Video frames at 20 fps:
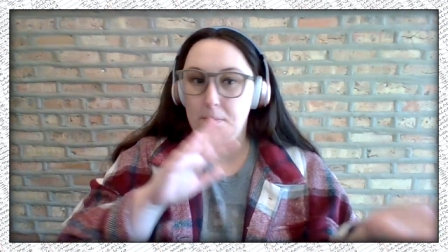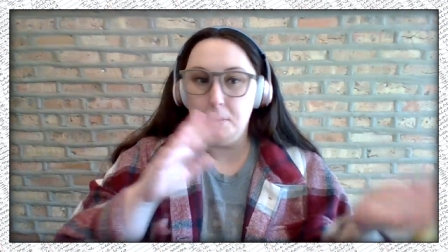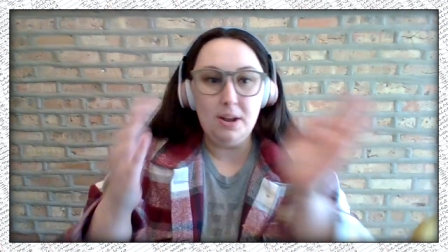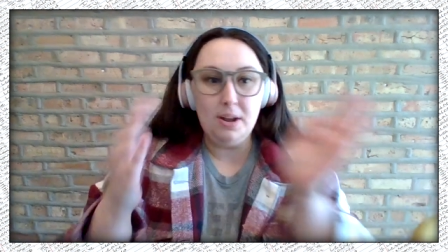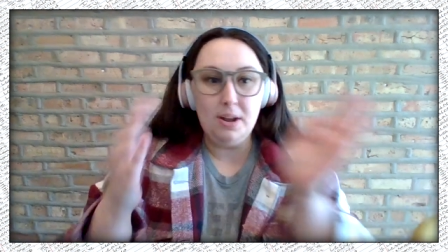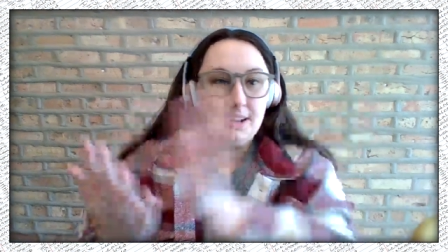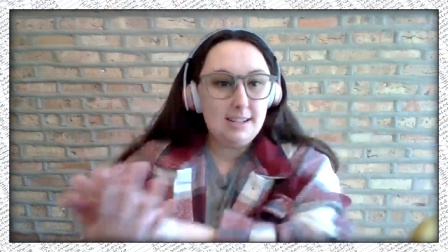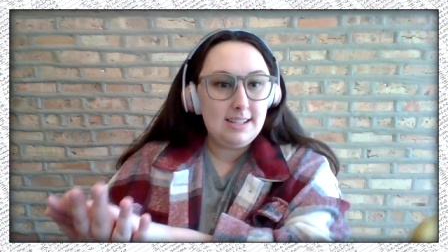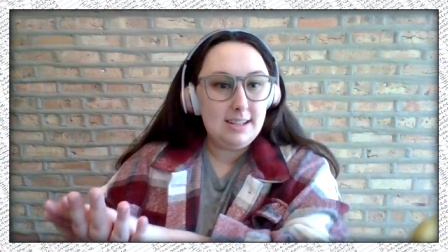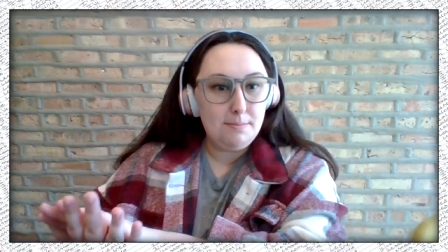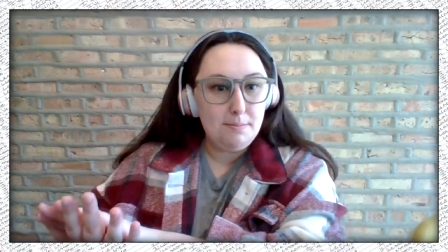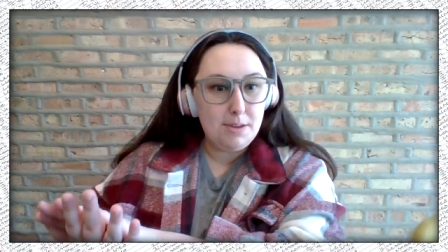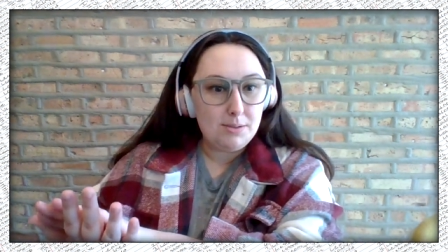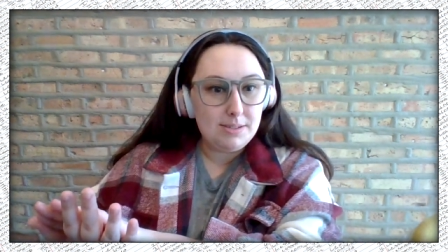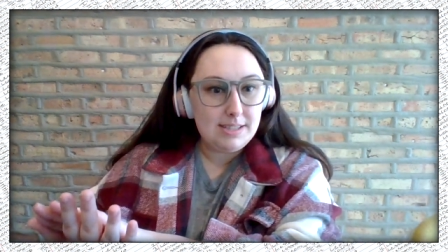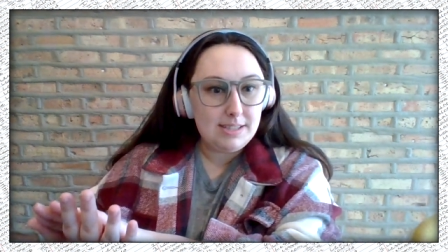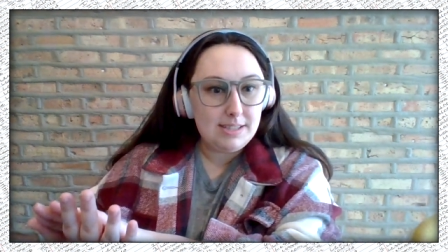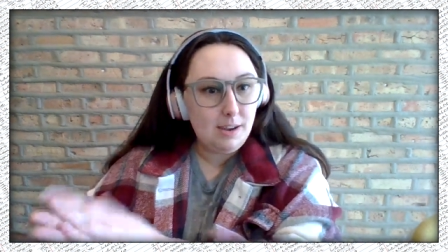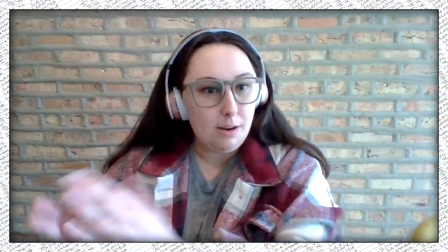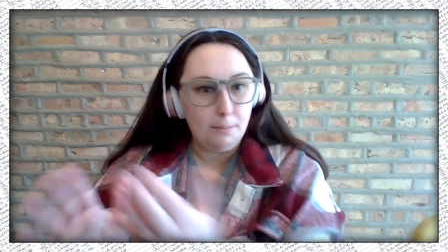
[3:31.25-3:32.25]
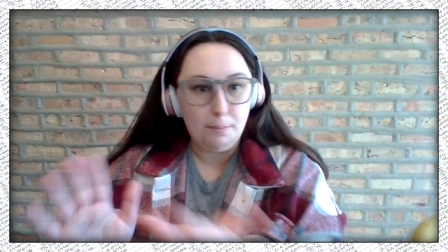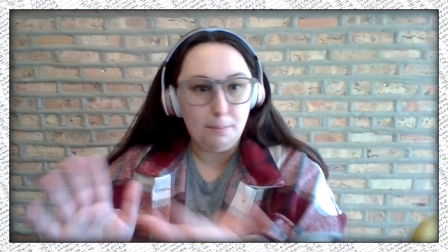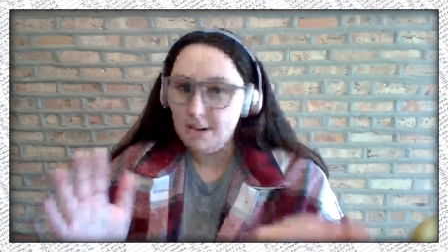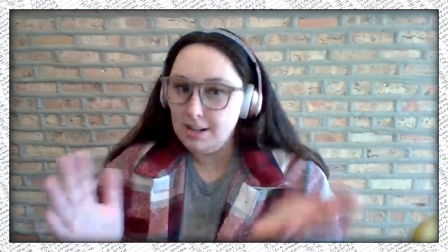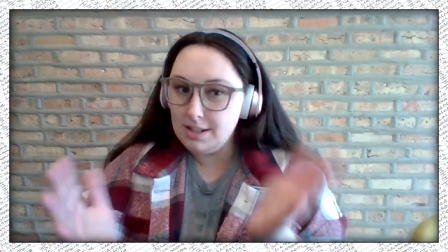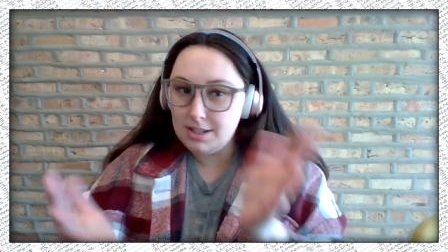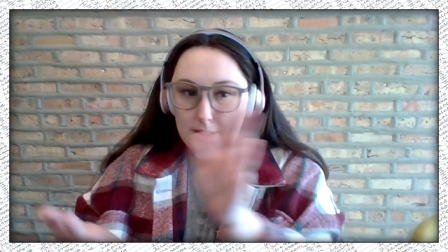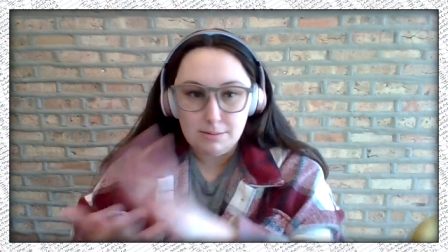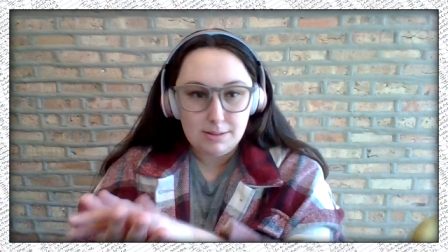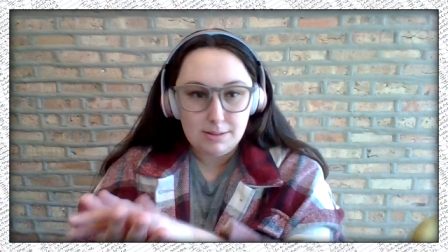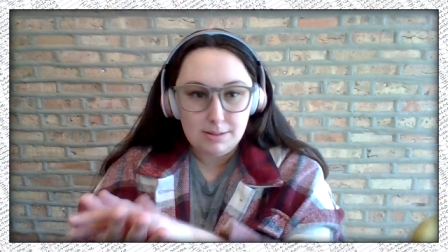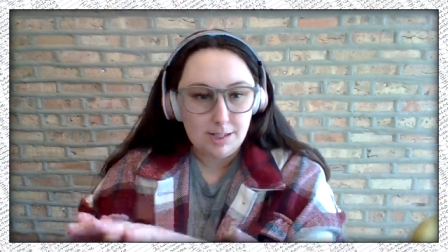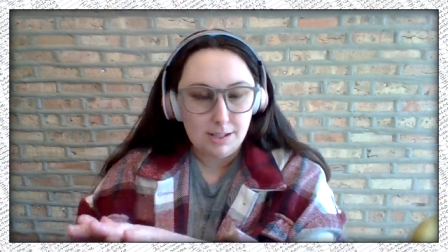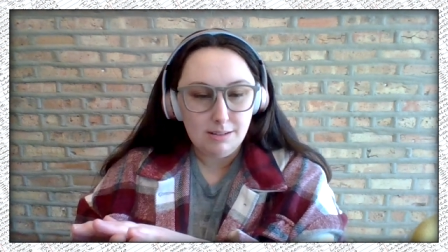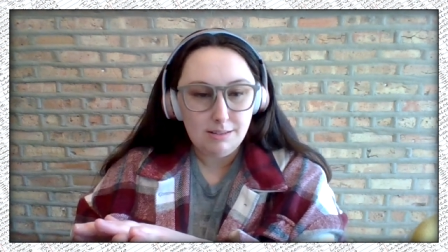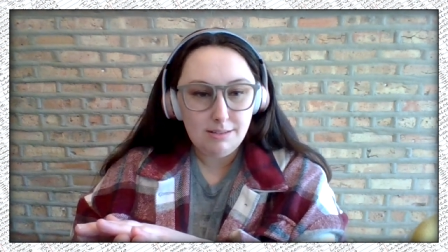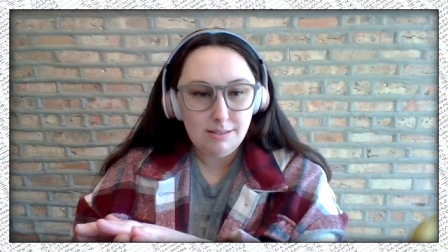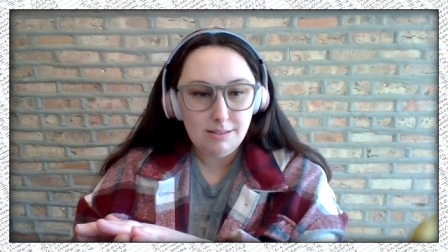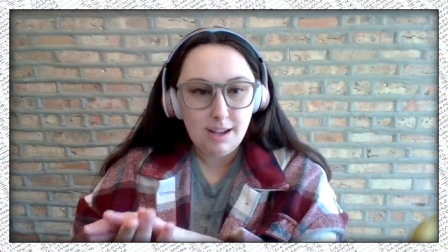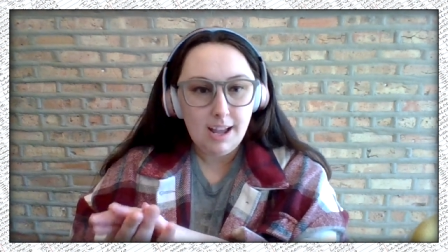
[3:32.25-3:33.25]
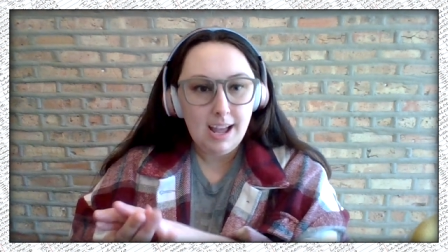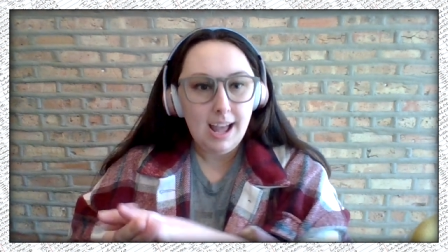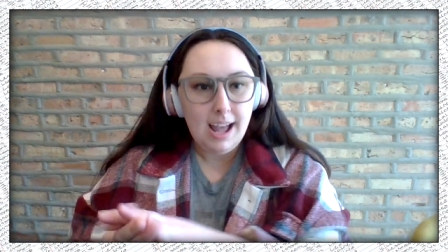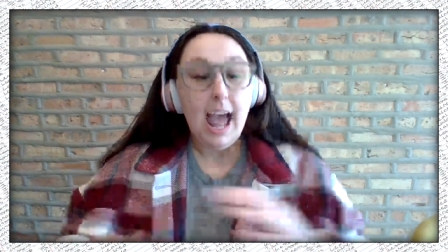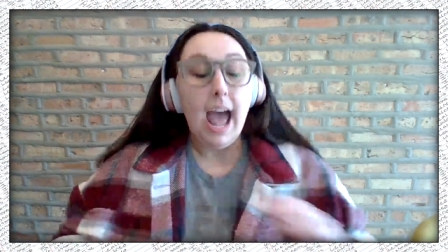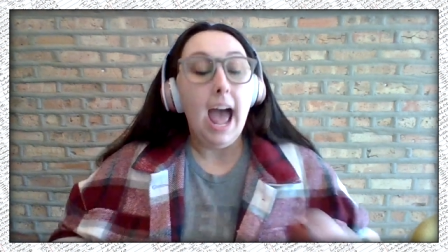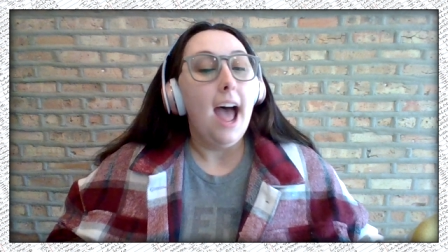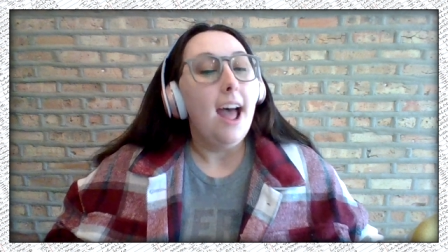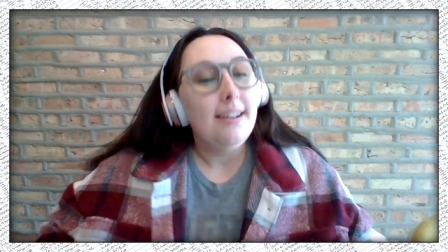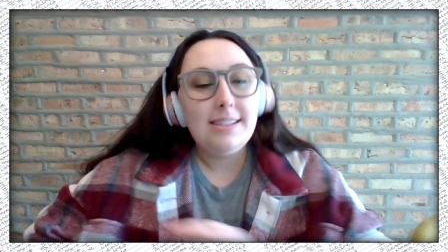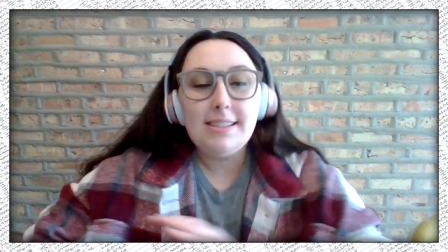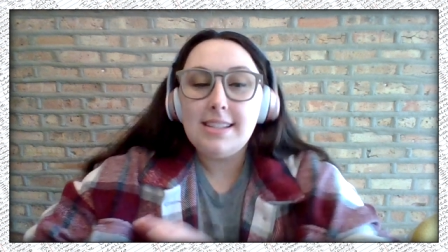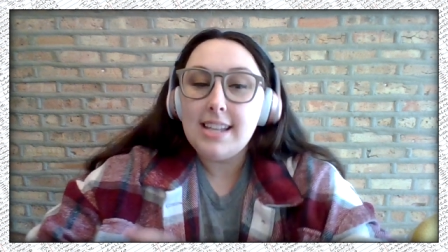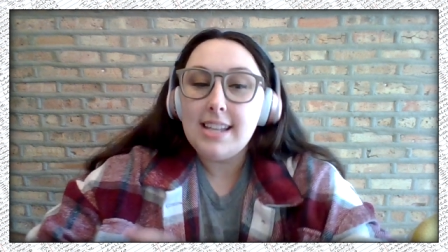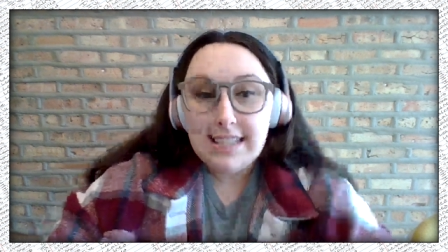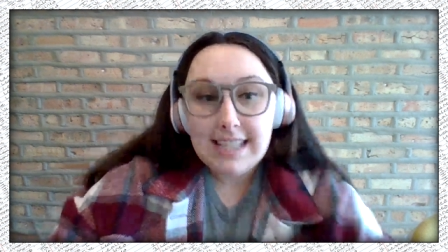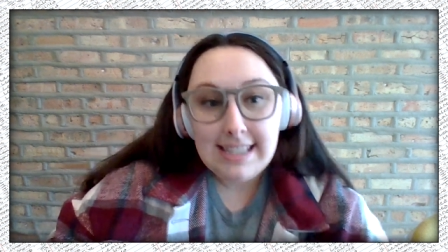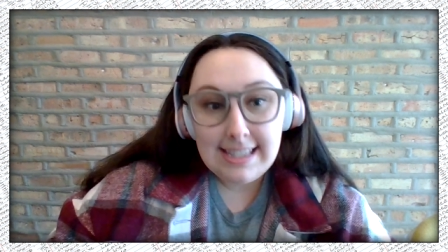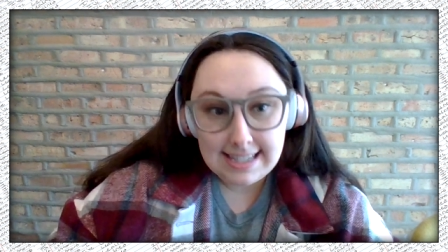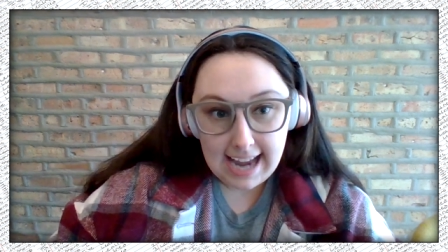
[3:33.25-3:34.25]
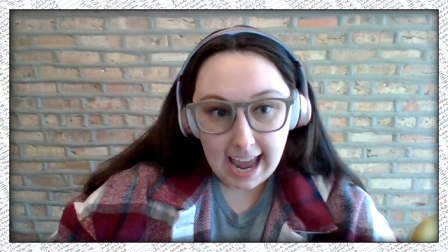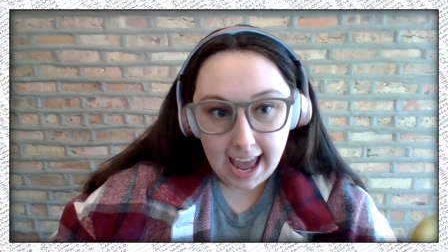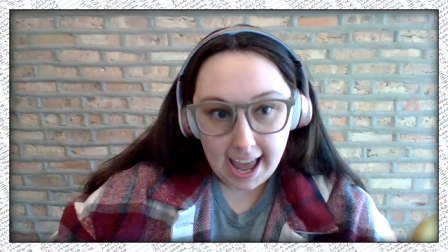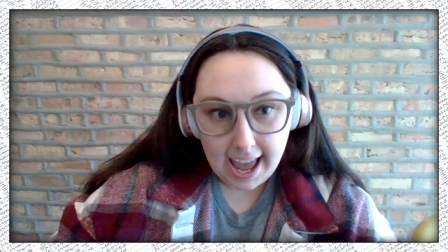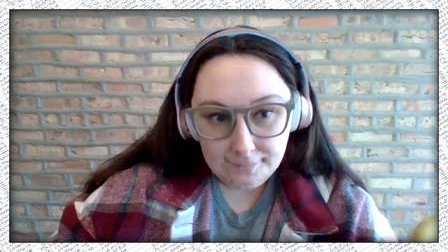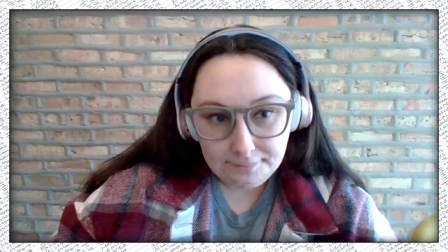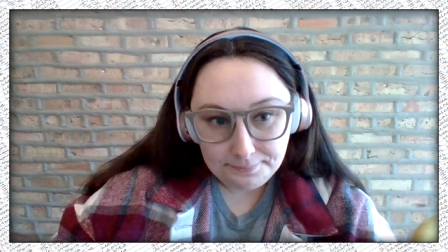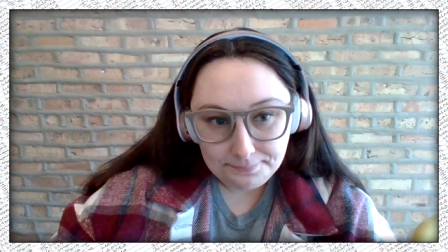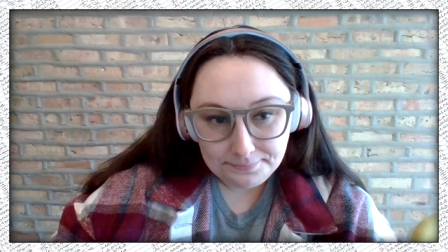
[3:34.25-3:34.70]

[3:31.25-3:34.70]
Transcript: put it to music or put it to a tune. To this Absolutely.